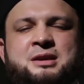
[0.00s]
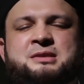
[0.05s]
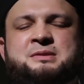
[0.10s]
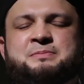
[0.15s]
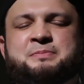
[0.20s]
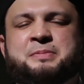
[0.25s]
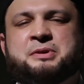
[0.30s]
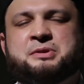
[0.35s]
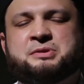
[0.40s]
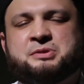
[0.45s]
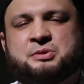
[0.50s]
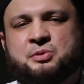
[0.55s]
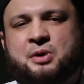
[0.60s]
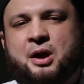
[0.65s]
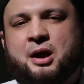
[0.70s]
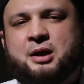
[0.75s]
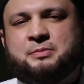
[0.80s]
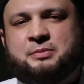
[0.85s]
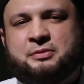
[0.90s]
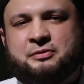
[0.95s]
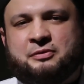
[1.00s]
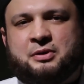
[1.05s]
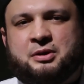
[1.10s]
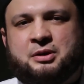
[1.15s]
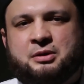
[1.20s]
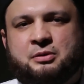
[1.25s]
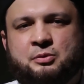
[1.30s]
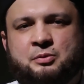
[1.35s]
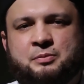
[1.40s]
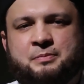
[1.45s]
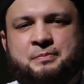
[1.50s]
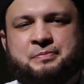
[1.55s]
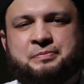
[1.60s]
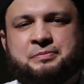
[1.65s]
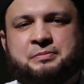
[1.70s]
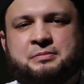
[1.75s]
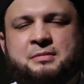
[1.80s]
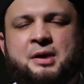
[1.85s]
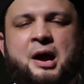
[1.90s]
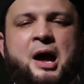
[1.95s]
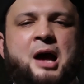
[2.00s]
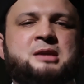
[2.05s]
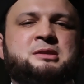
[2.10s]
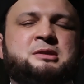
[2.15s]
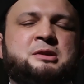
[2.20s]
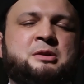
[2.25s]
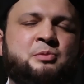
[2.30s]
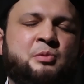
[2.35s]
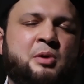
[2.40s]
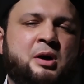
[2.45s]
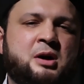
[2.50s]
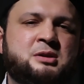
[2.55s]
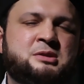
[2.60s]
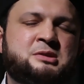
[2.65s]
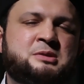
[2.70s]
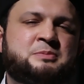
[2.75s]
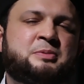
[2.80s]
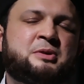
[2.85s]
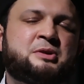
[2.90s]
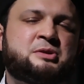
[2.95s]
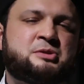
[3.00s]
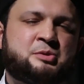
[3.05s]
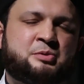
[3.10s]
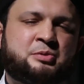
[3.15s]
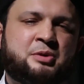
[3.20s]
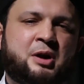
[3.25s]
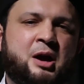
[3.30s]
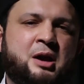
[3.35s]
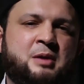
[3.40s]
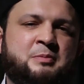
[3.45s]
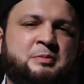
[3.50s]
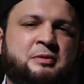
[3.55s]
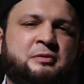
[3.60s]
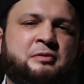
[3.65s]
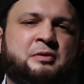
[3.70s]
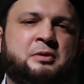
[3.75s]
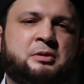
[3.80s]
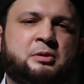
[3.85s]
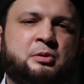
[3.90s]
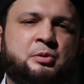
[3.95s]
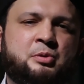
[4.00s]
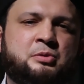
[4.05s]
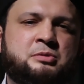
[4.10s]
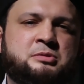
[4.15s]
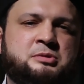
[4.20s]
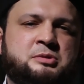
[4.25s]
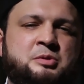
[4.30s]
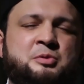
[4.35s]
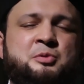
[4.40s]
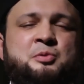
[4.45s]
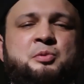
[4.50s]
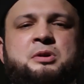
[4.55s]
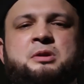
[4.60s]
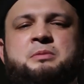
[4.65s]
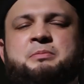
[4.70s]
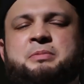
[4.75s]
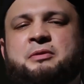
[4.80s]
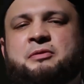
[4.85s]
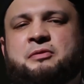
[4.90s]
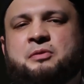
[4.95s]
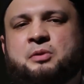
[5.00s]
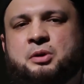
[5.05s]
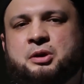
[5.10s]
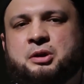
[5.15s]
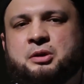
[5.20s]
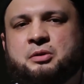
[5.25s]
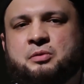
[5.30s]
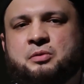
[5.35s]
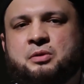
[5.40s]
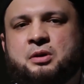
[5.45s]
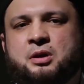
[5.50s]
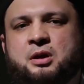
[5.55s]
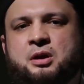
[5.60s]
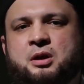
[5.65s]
is prescribed for you as it was prescribed for those who were before you